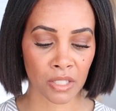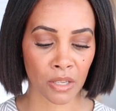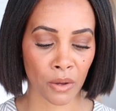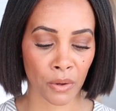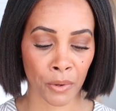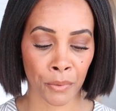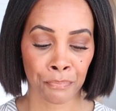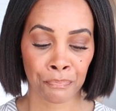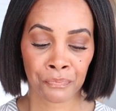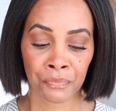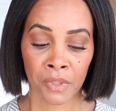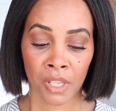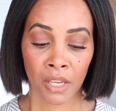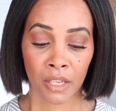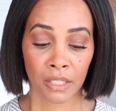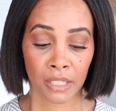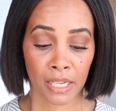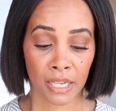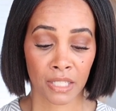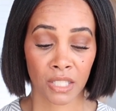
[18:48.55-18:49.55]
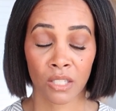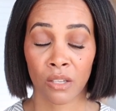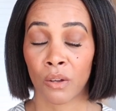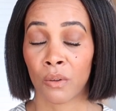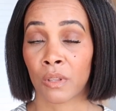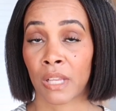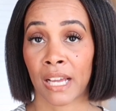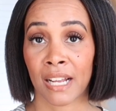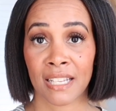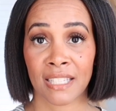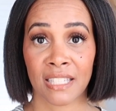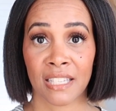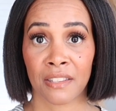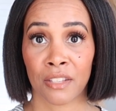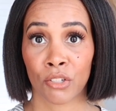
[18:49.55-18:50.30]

So, yeah, so like I said,